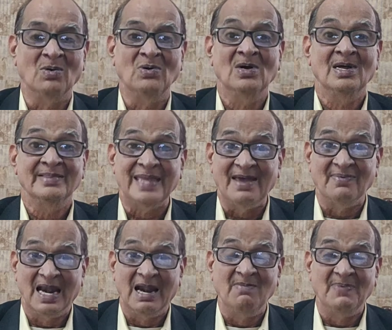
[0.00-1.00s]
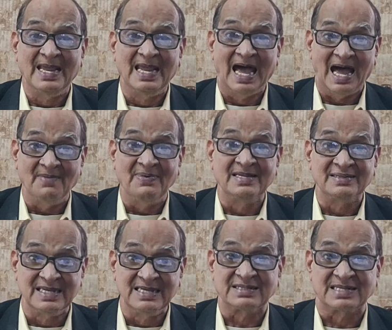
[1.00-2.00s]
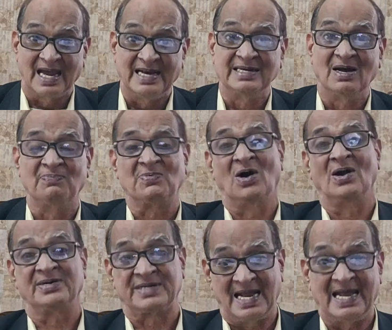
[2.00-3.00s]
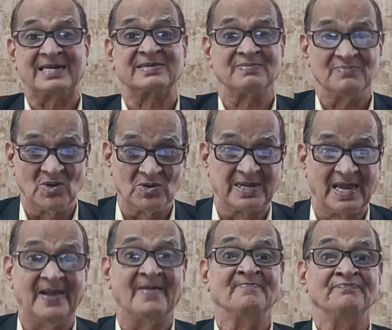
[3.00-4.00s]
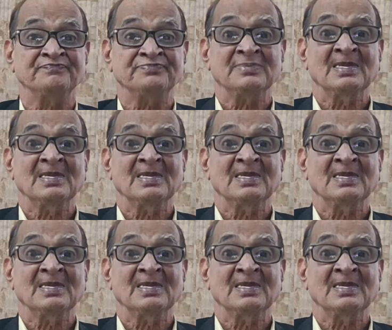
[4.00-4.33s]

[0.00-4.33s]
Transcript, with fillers: now, they will be having this kind of contract, okay?